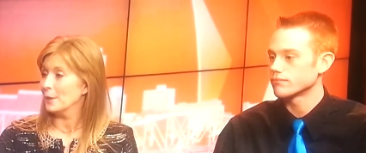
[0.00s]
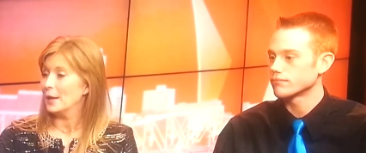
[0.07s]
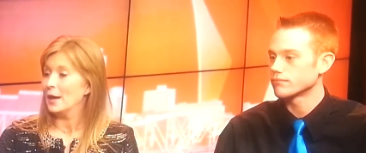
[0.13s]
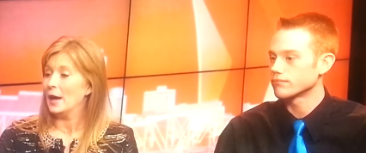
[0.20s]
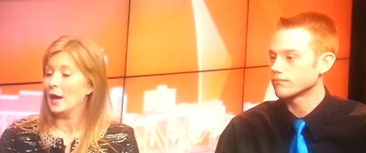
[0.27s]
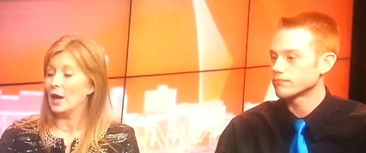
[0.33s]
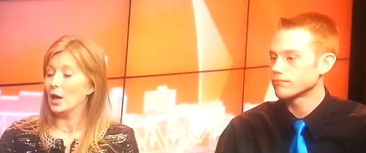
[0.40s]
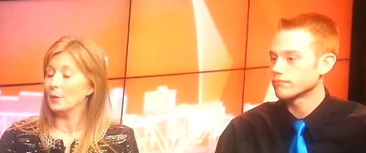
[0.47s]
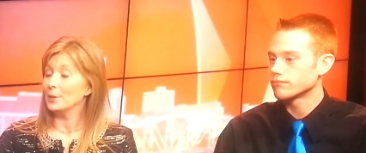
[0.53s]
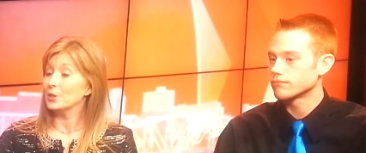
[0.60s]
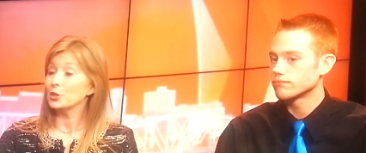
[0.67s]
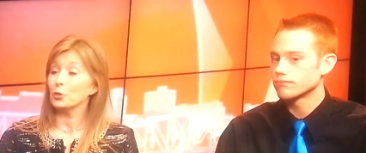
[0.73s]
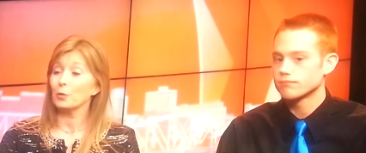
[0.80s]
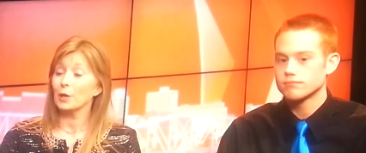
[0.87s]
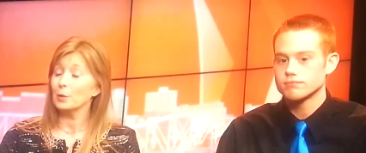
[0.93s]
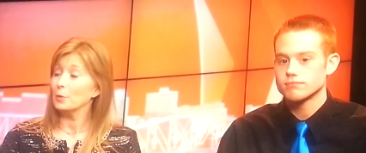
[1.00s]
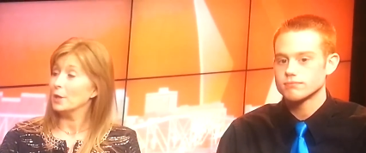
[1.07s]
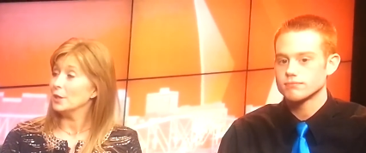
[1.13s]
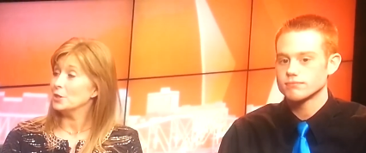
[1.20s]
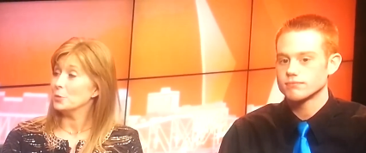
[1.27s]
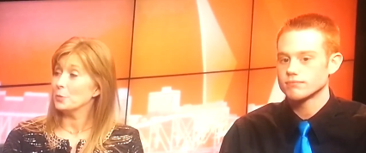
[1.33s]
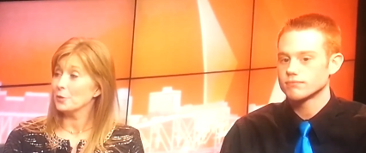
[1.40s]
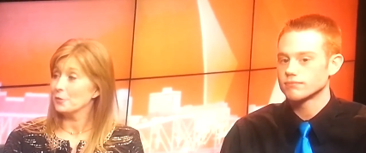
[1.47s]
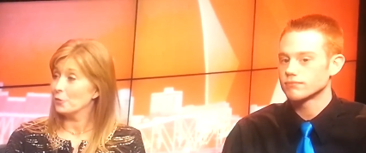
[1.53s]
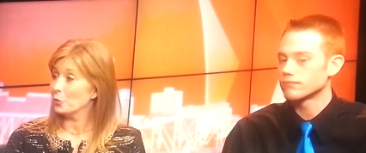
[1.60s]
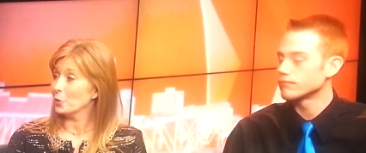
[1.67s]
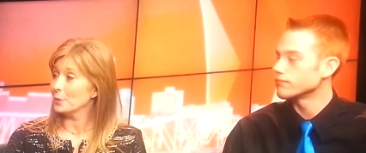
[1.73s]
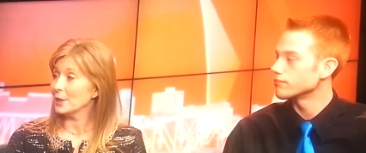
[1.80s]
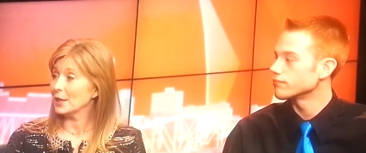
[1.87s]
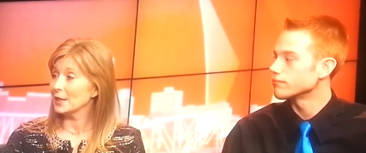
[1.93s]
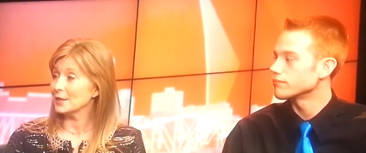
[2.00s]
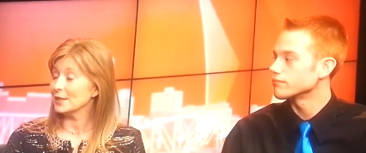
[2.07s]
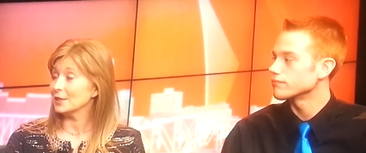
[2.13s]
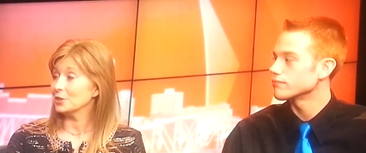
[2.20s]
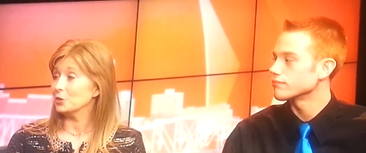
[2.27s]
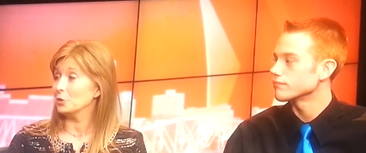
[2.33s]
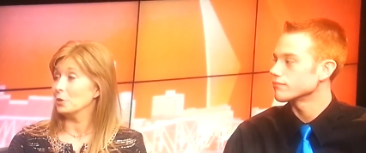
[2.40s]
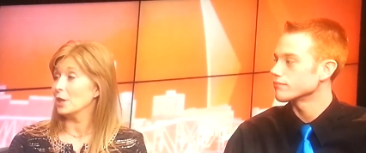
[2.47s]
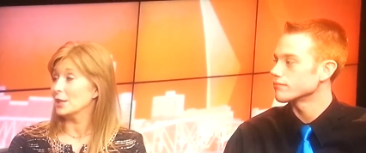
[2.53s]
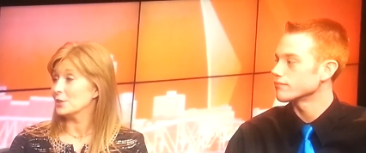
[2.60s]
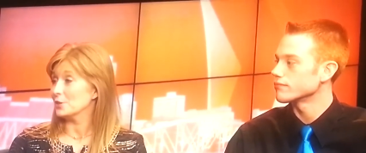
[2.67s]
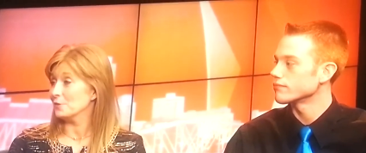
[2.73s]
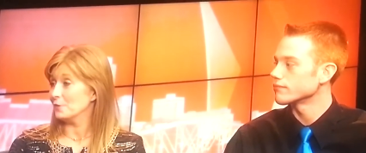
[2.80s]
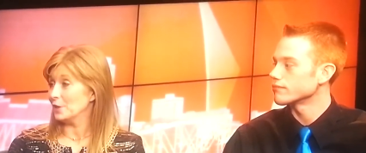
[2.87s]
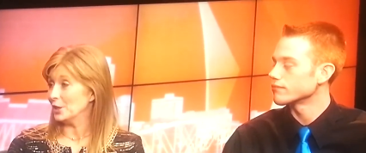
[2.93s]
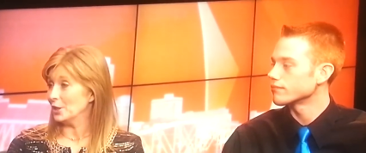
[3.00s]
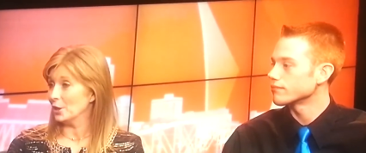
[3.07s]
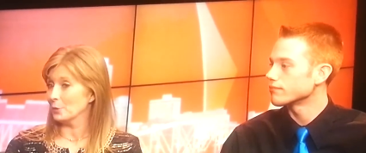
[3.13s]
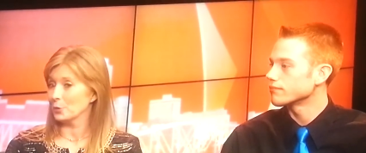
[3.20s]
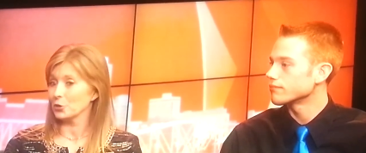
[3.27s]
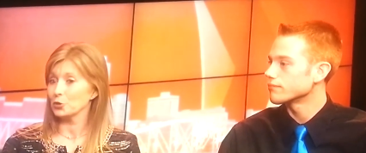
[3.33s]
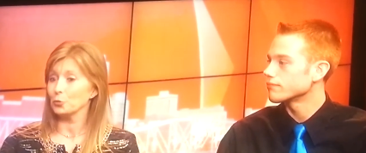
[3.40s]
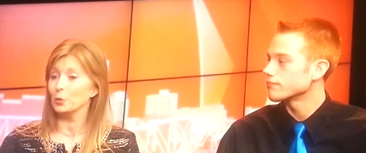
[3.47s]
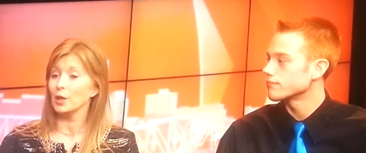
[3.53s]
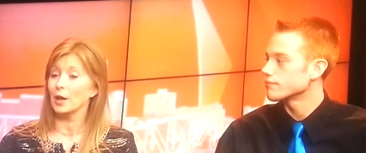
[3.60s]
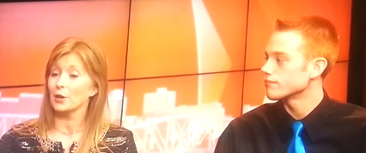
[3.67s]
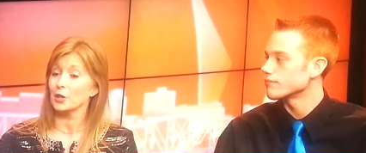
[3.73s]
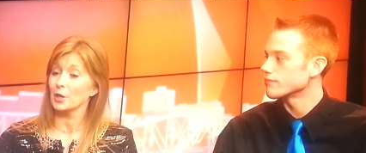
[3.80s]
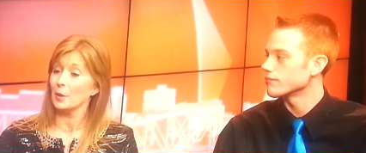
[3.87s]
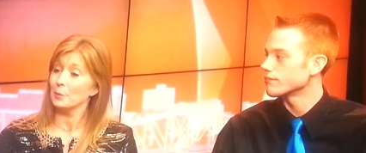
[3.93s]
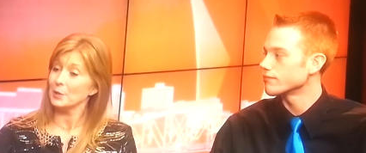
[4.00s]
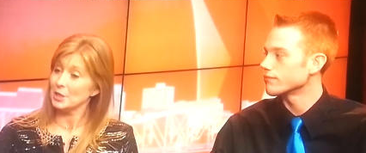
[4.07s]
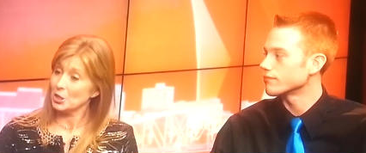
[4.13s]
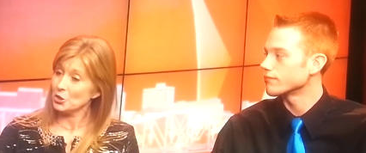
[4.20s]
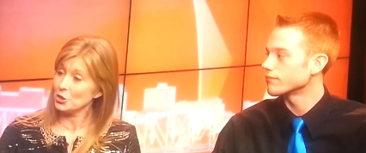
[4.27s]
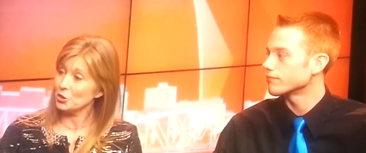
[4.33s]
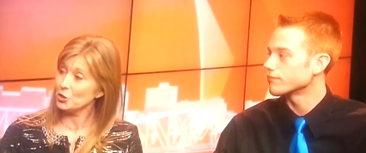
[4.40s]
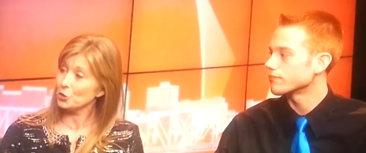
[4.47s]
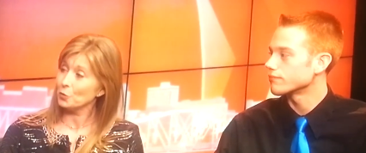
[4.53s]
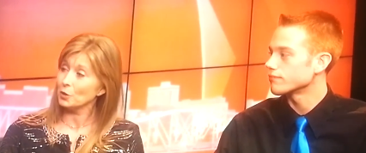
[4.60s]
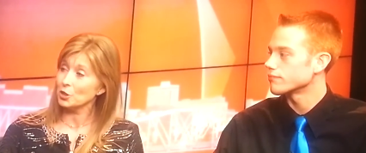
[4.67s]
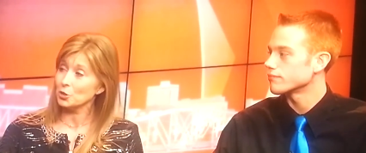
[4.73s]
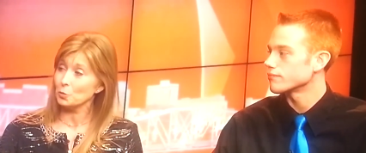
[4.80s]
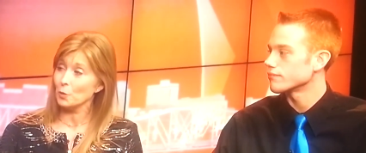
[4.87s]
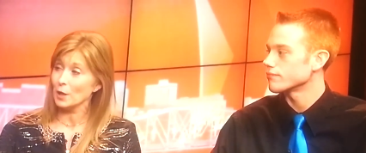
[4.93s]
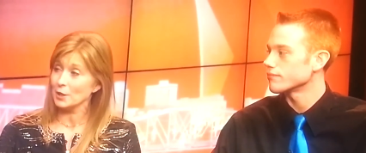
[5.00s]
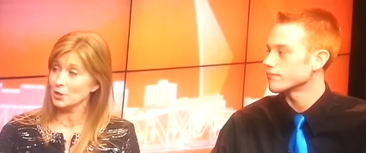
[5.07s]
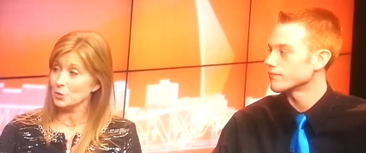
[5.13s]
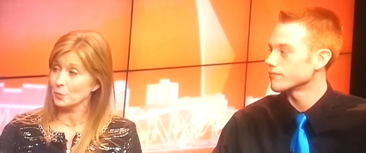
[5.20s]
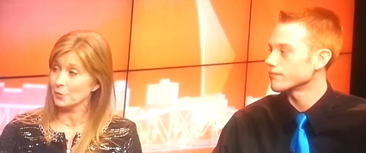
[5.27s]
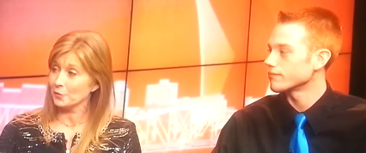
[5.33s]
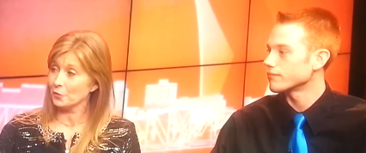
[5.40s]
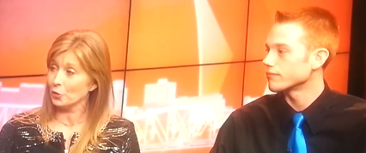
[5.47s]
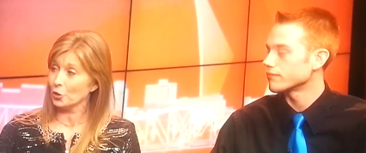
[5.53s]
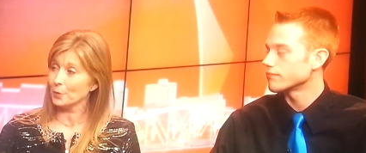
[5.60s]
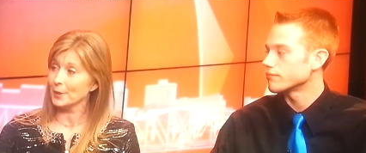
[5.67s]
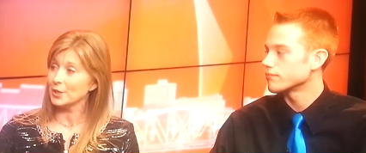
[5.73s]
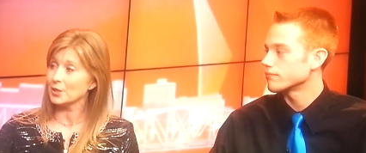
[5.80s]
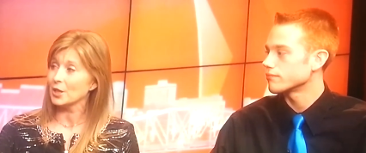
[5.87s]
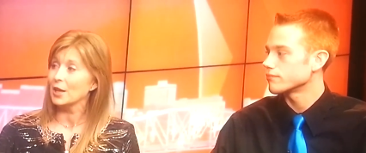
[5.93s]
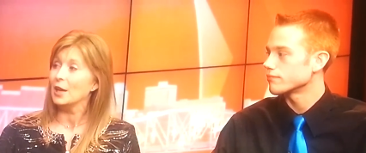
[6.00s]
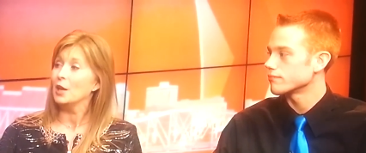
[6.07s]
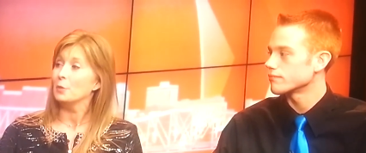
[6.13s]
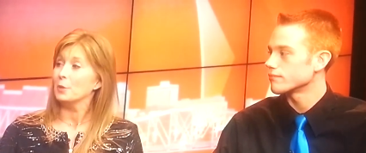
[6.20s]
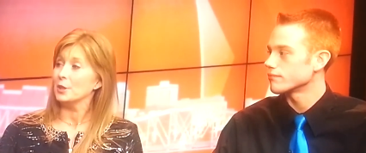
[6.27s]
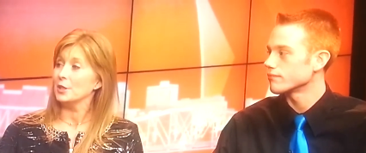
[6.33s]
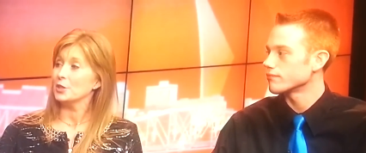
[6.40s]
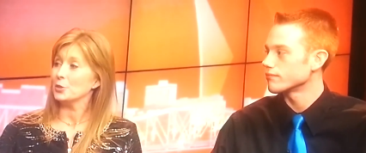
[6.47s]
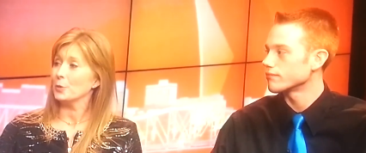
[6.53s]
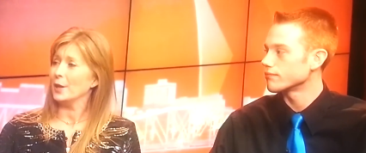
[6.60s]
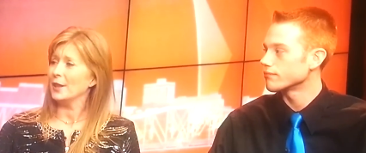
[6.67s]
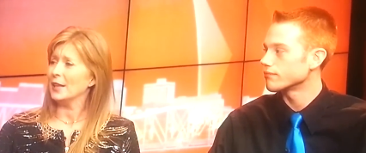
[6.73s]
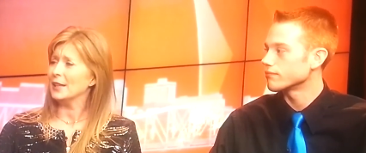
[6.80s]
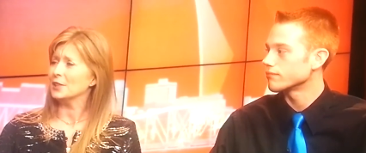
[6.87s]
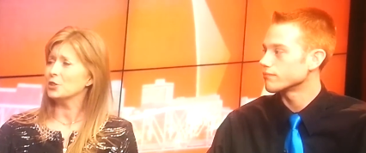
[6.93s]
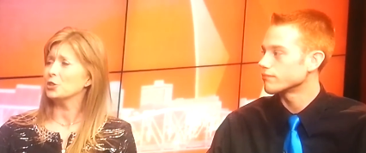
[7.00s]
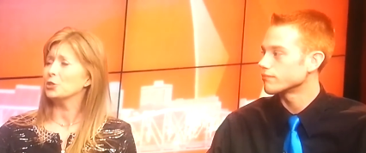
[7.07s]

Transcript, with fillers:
Speaker 1: Okay. Um, it's a great way to perform. The kids get to do lots of fun numbers. We are a competition school as well as a performance, but this way they get